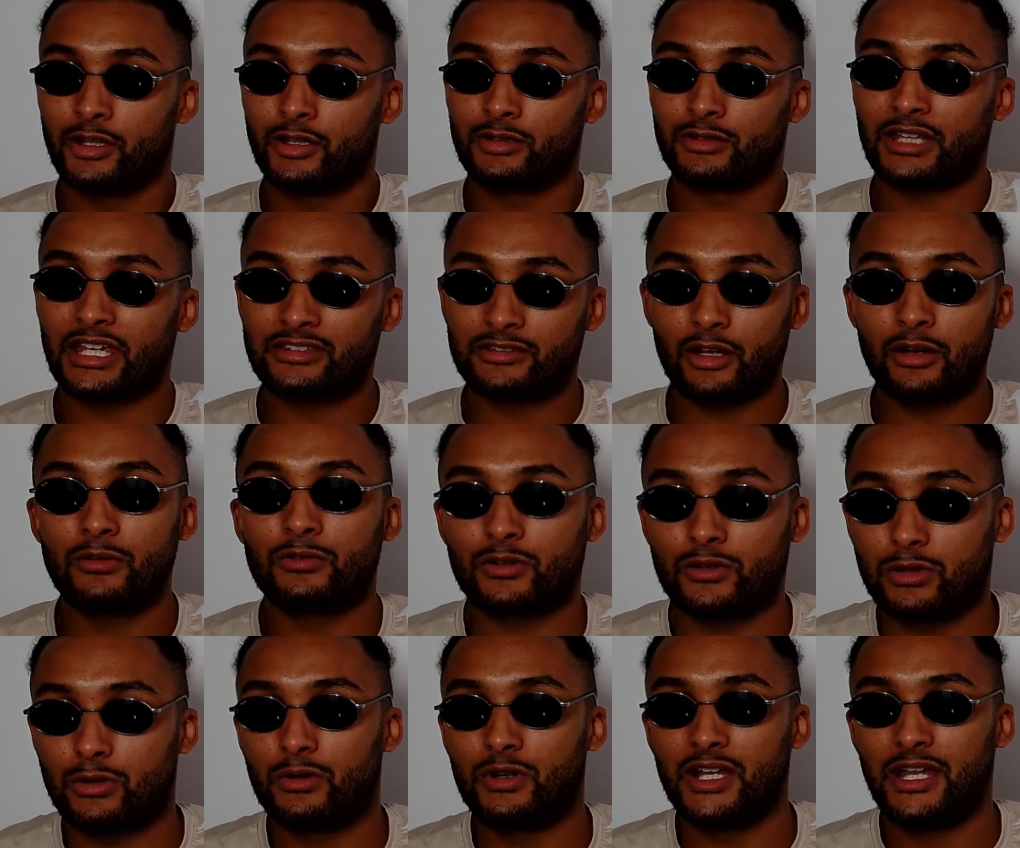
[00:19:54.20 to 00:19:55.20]
They don't
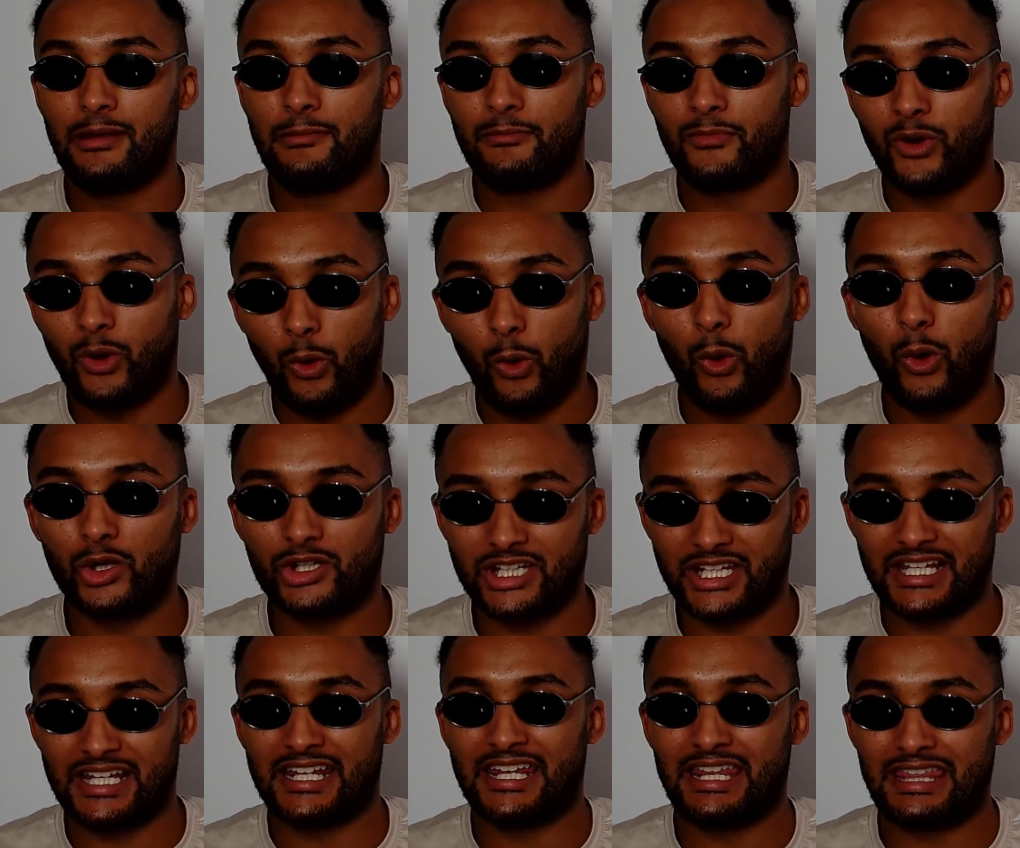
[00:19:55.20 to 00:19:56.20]
call him
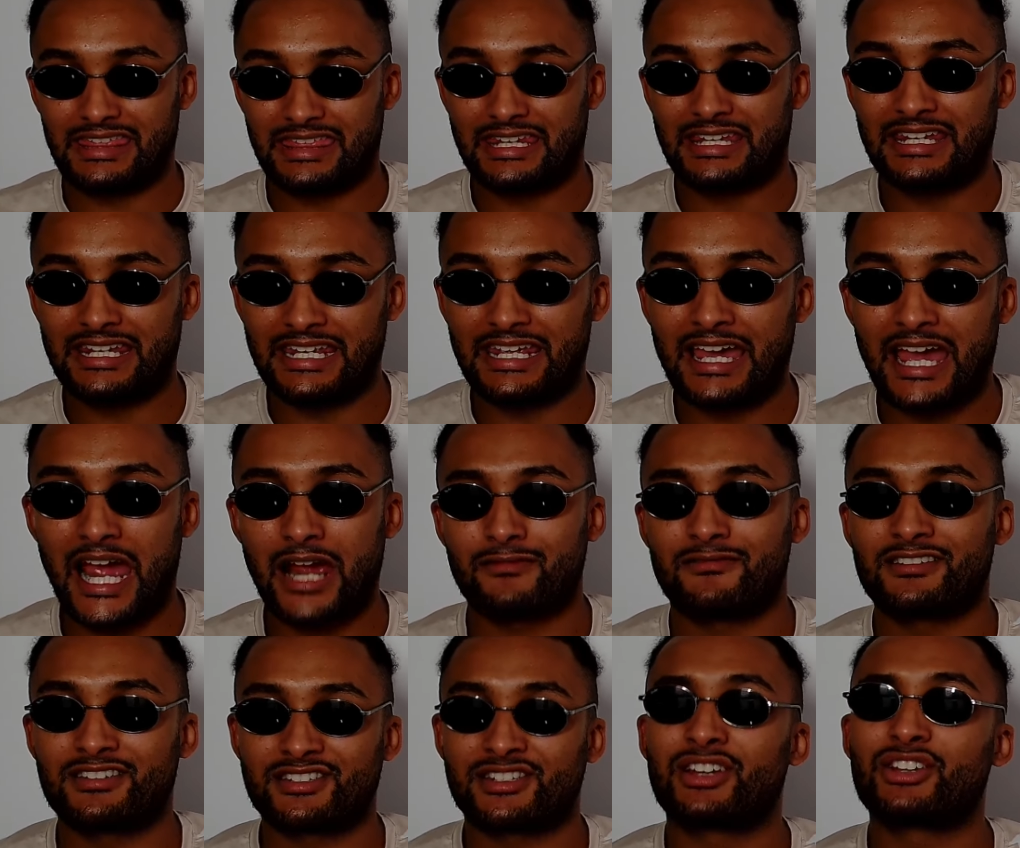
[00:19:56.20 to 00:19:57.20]
orderly than the
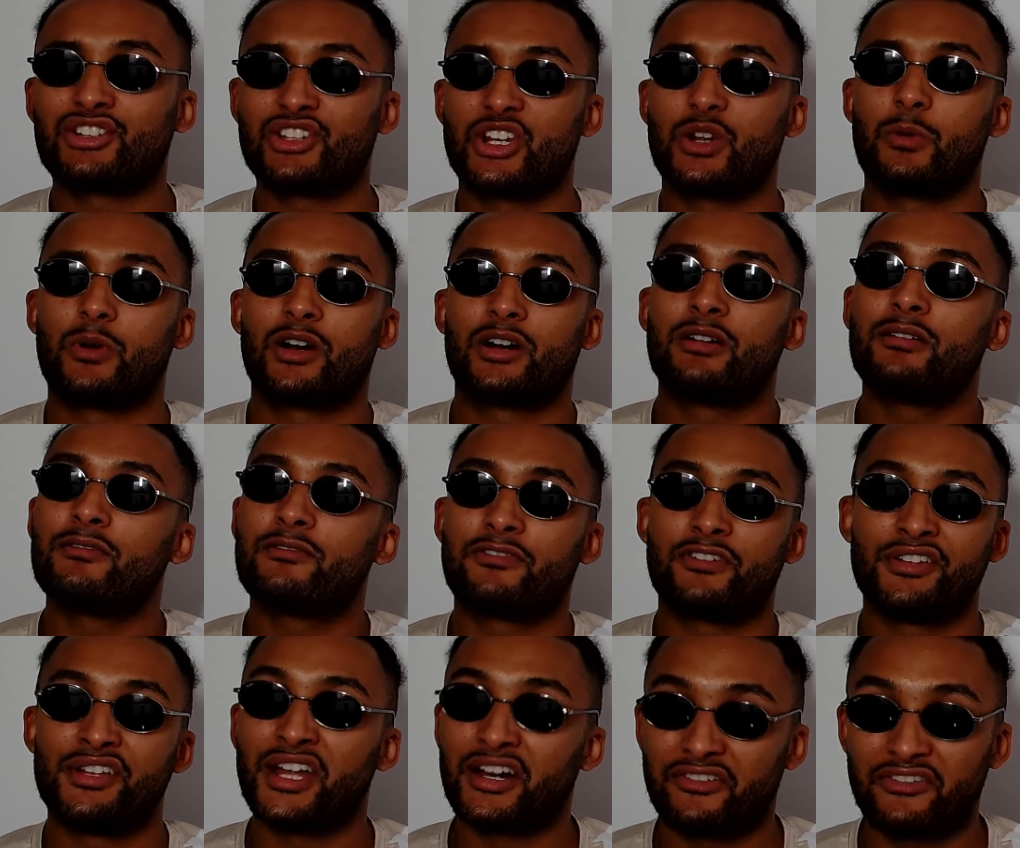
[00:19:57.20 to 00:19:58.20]
Harrison Newer for
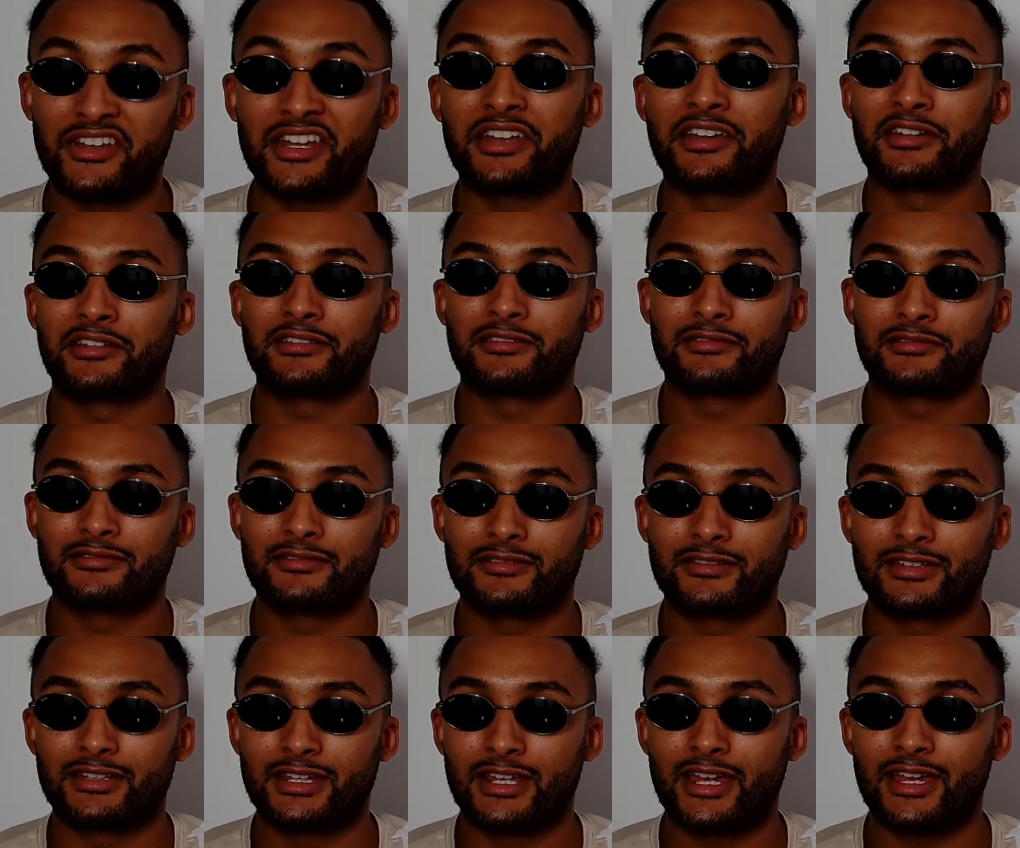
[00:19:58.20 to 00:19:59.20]
nothing.
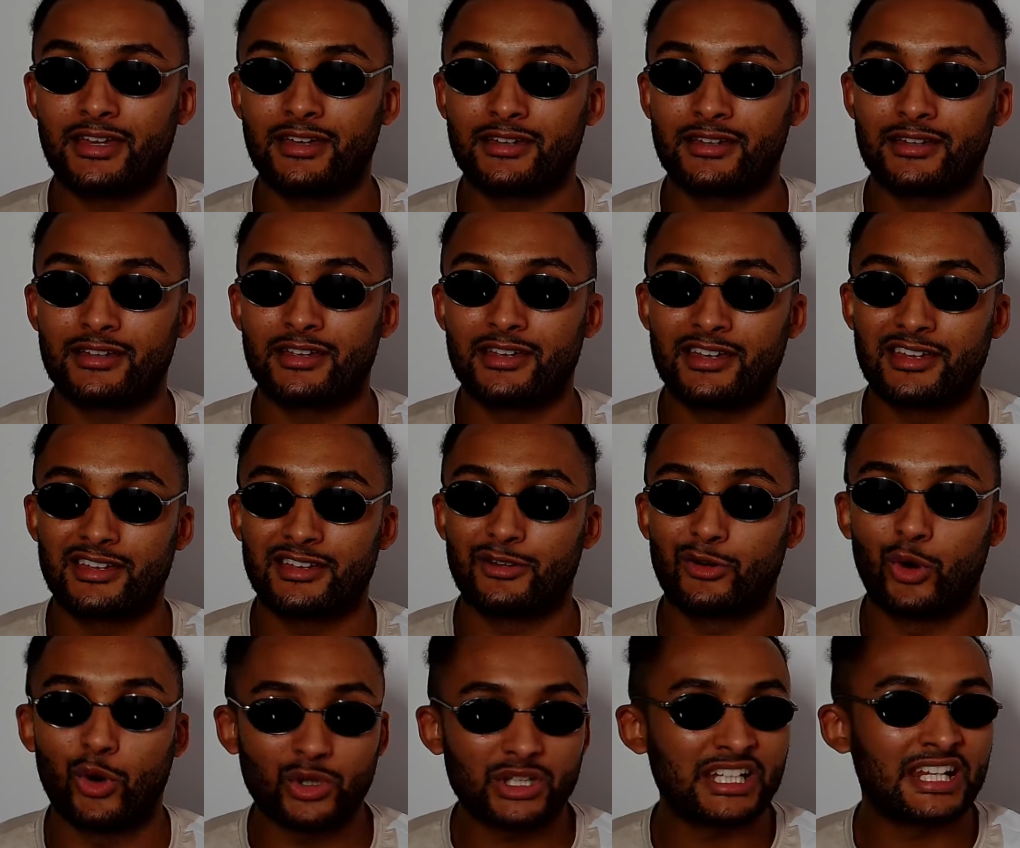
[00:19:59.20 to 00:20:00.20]
Yeah?
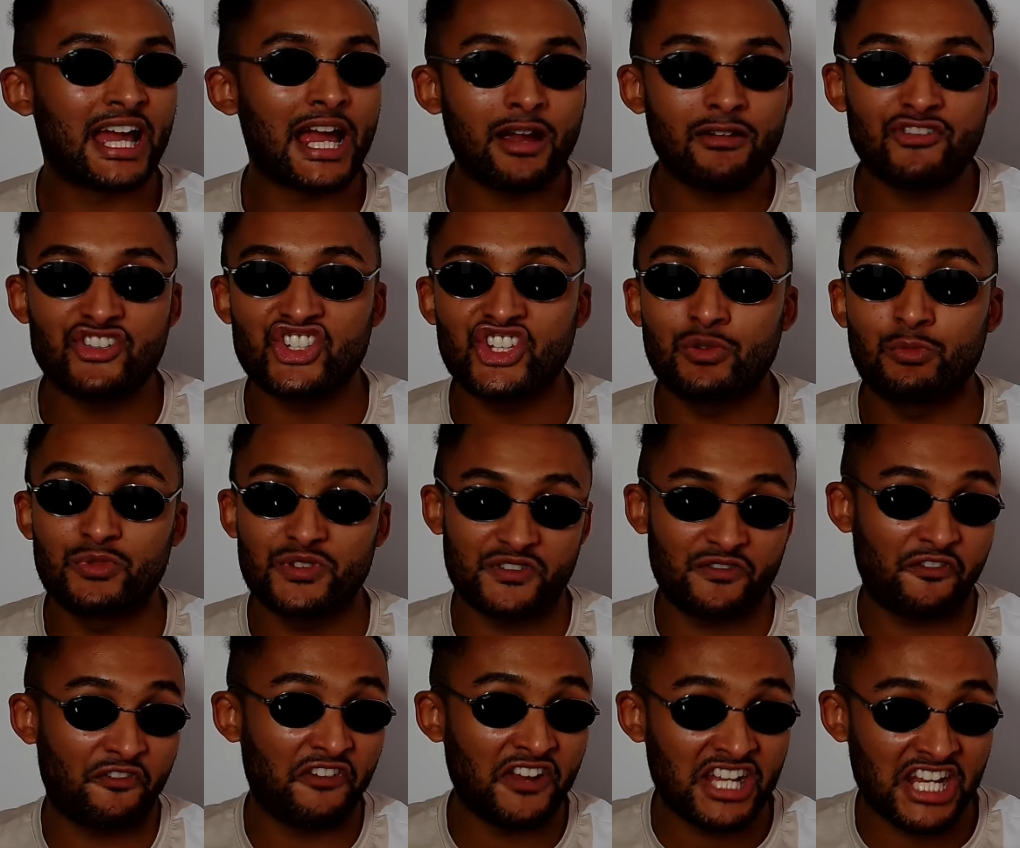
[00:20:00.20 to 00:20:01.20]
Audley Harrison was
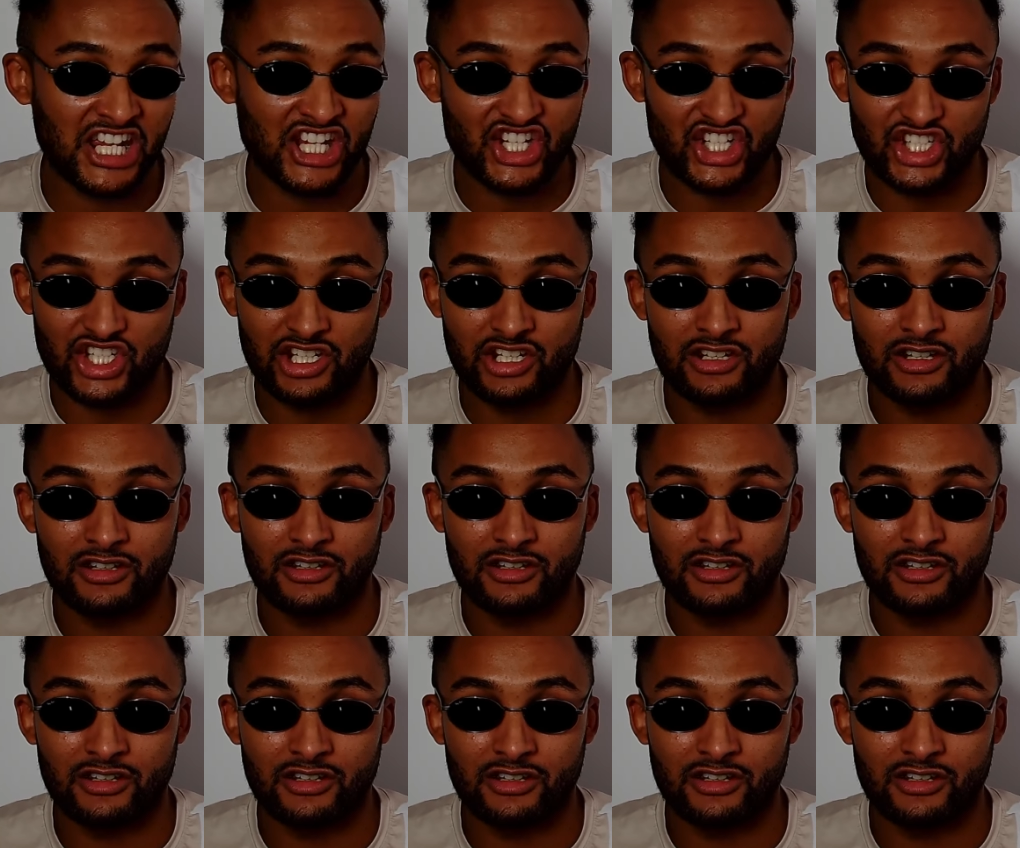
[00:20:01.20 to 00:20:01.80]
finished.